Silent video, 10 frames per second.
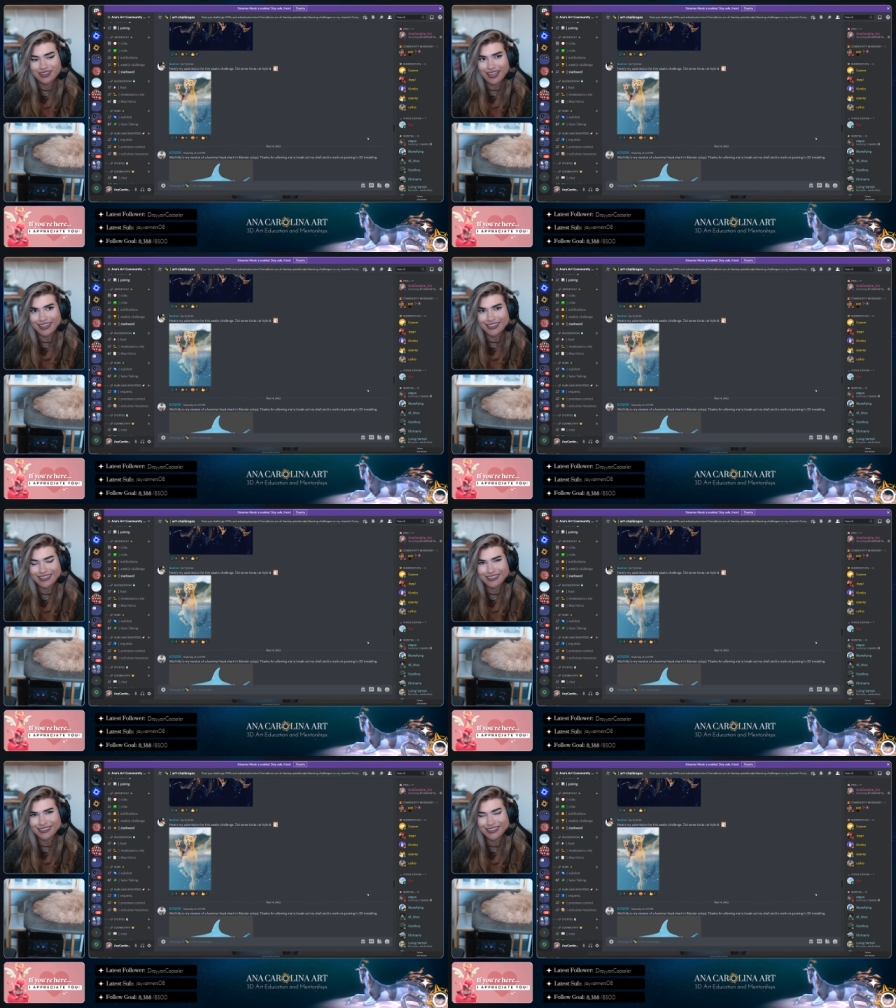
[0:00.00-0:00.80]

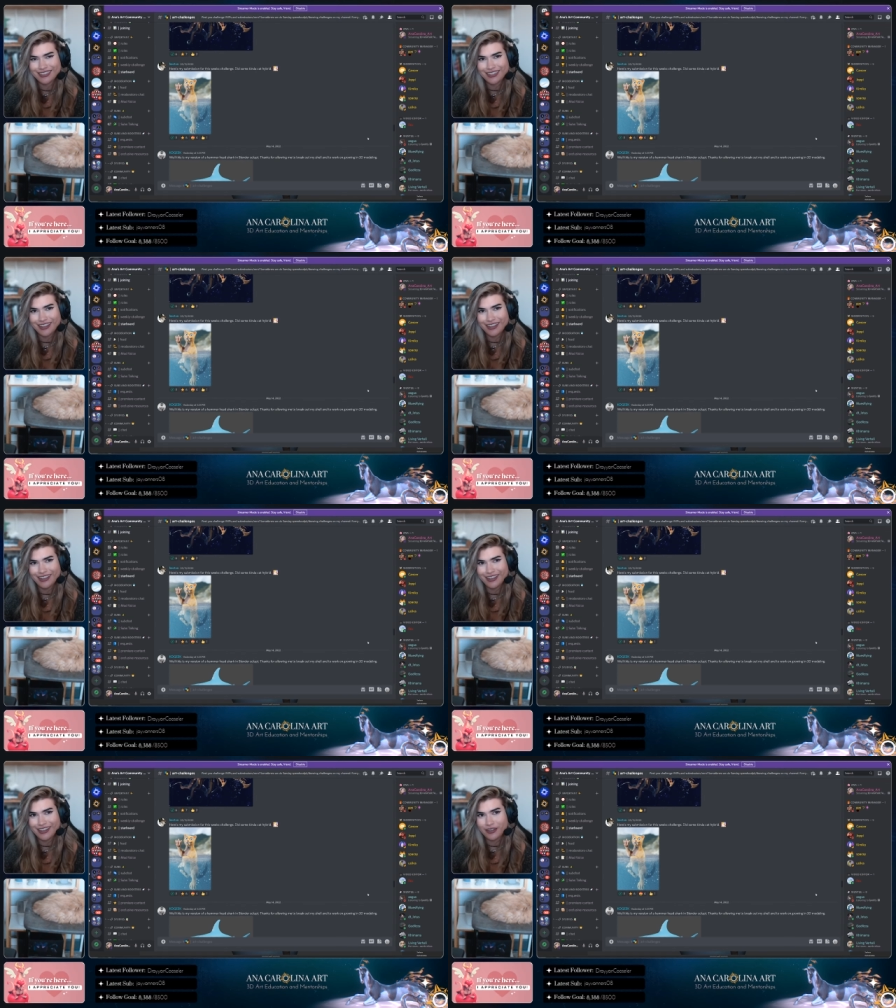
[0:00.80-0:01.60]
like
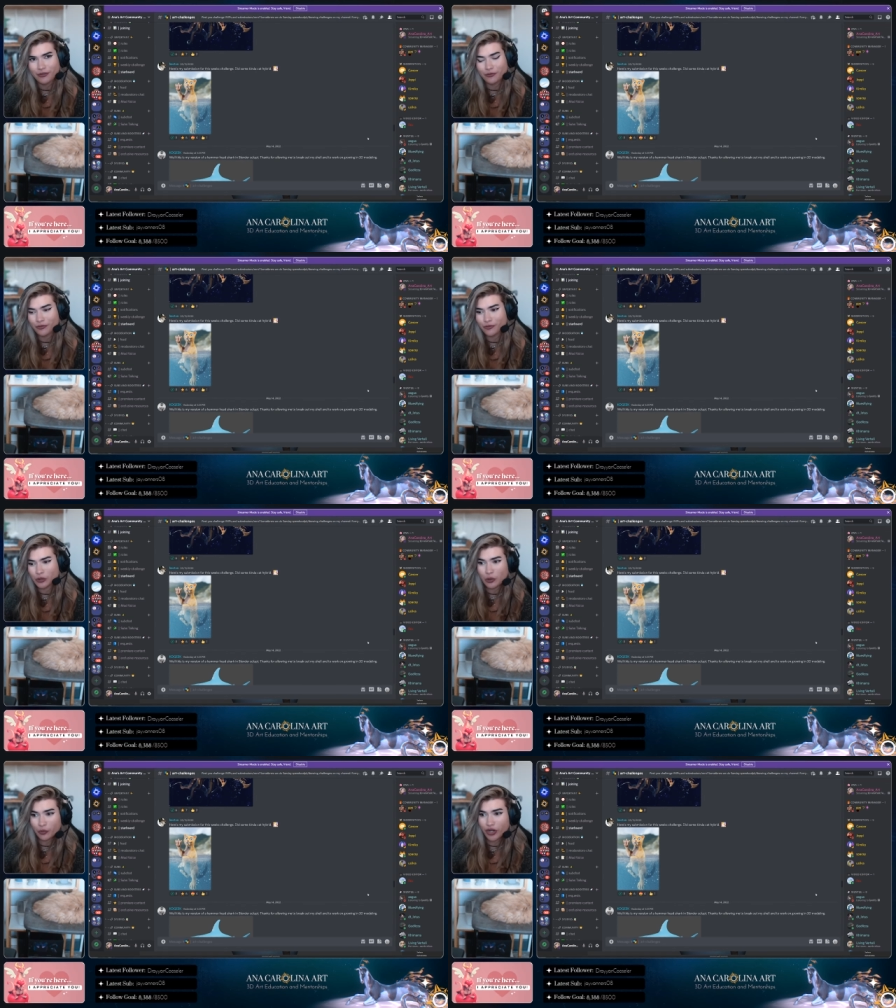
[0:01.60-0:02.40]

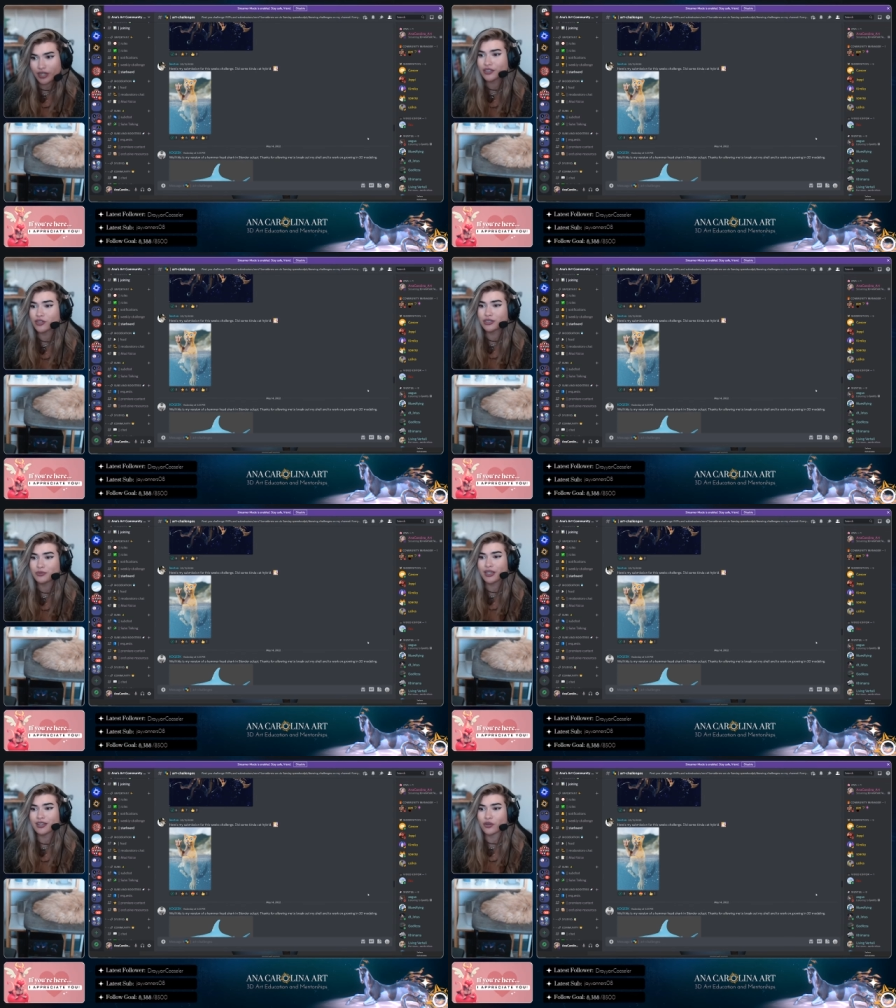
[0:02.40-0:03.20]
rubric, so to
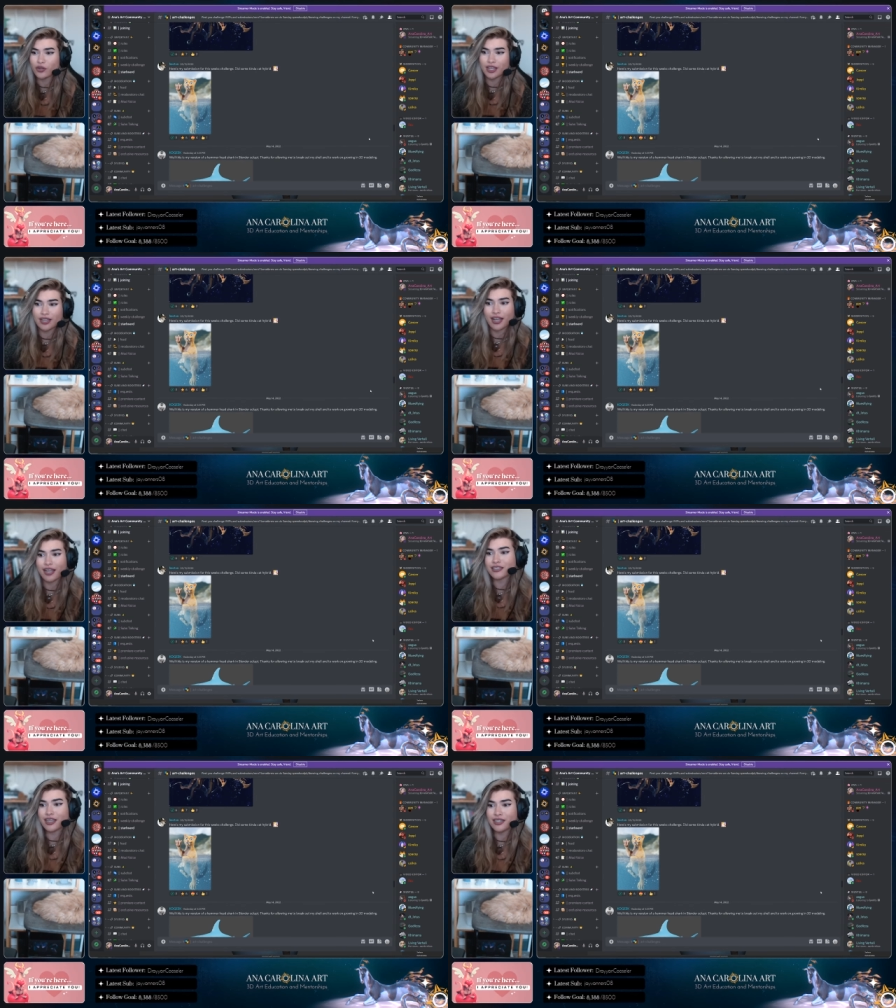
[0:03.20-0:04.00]
speak, or like
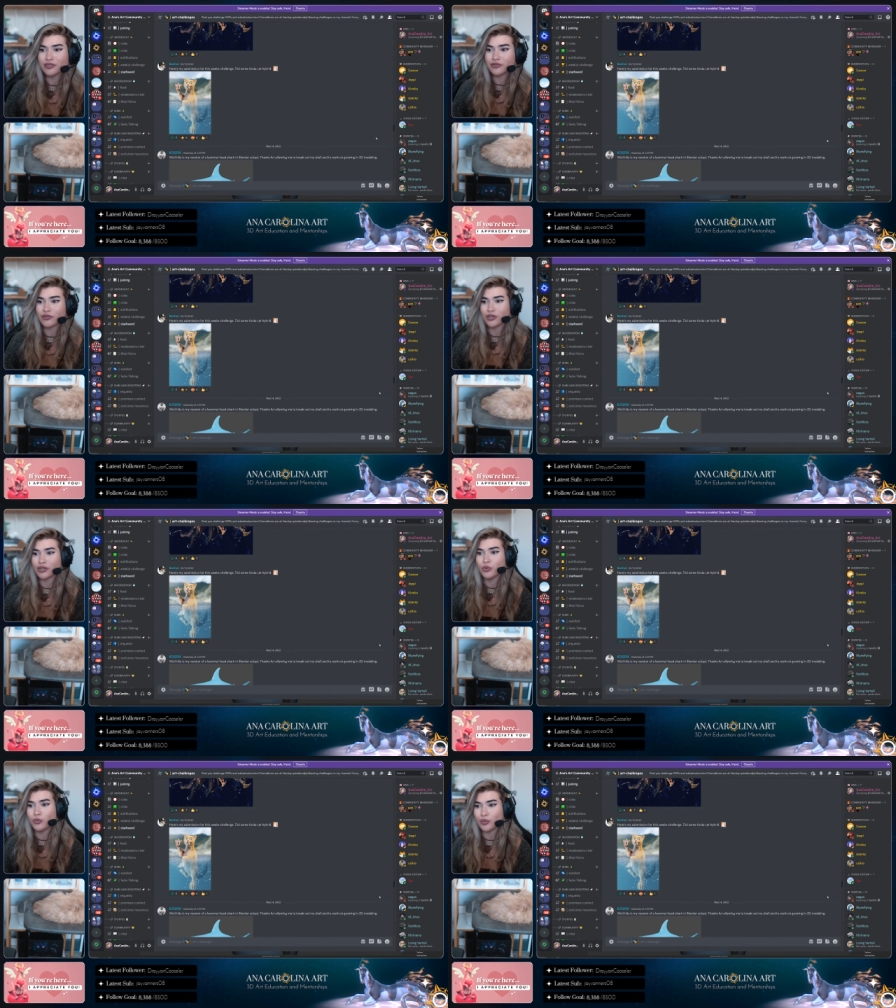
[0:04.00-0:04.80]
guideline
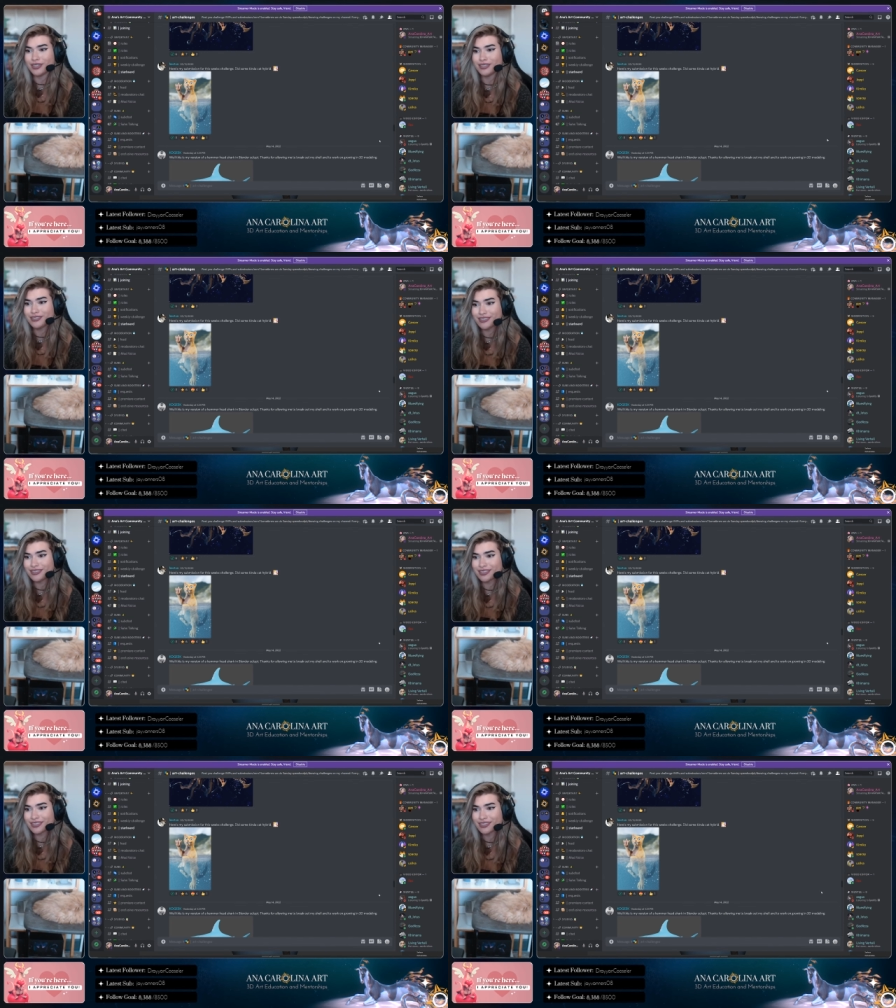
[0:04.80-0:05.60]
for who
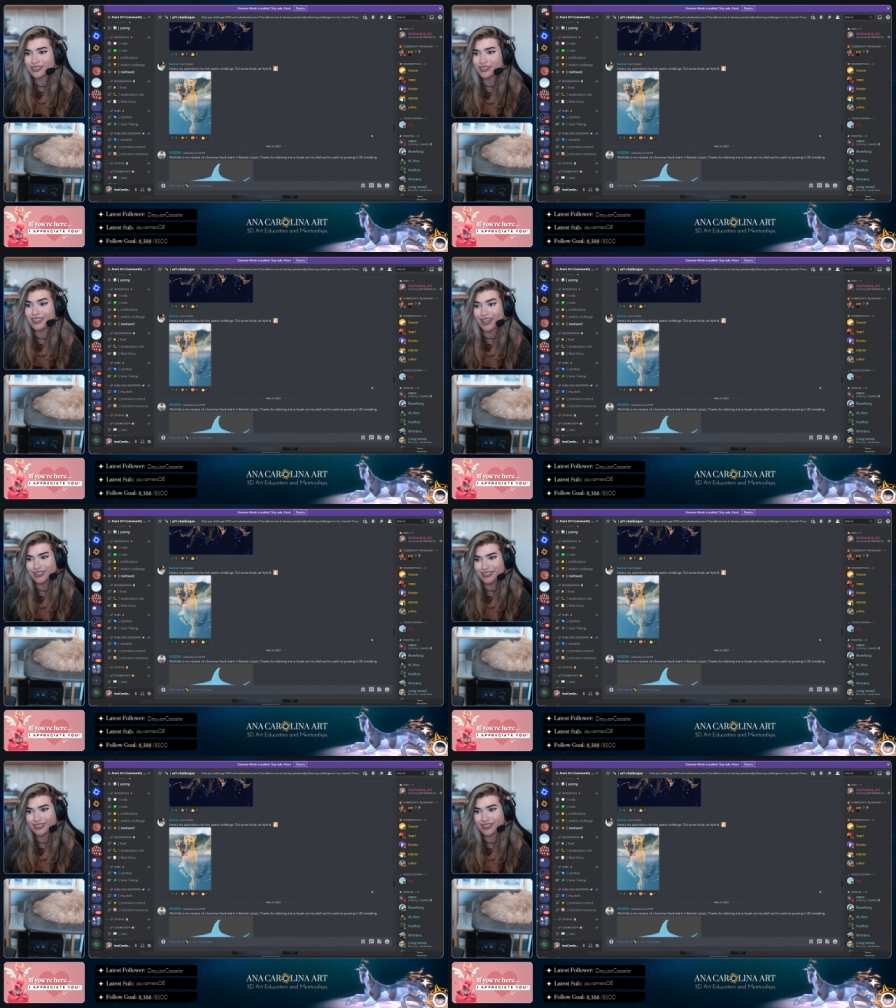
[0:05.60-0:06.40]
wins
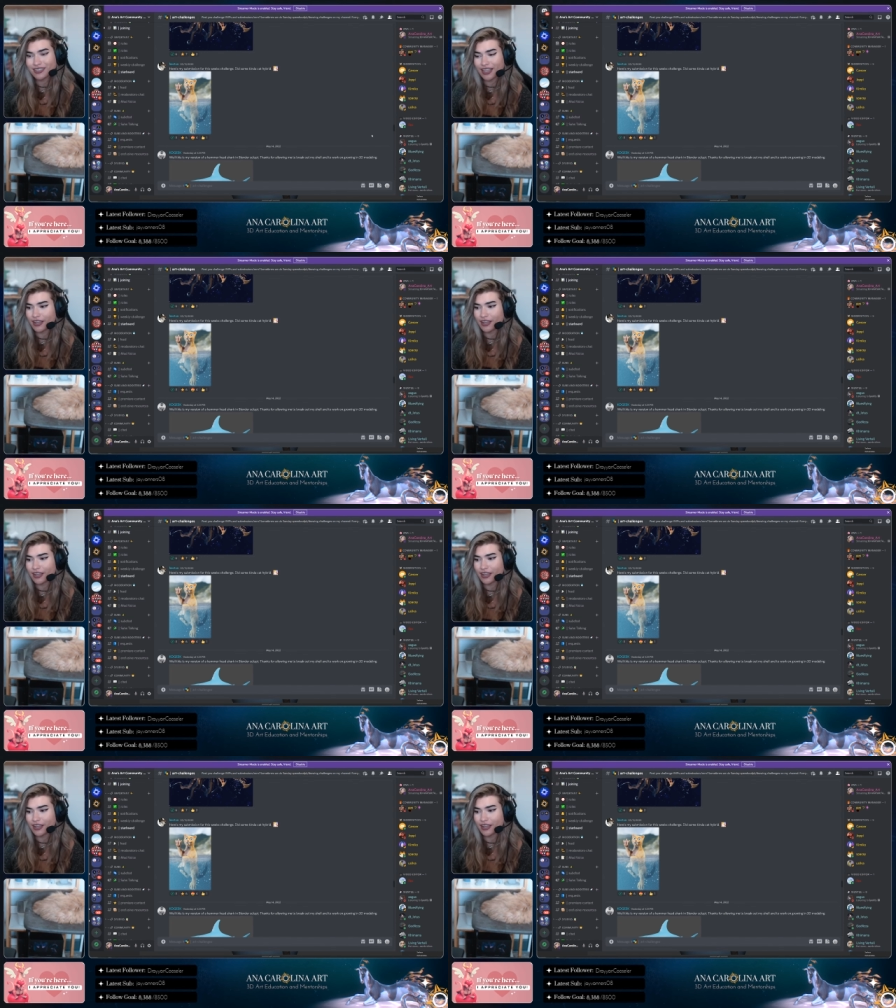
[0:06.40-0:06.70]
yet.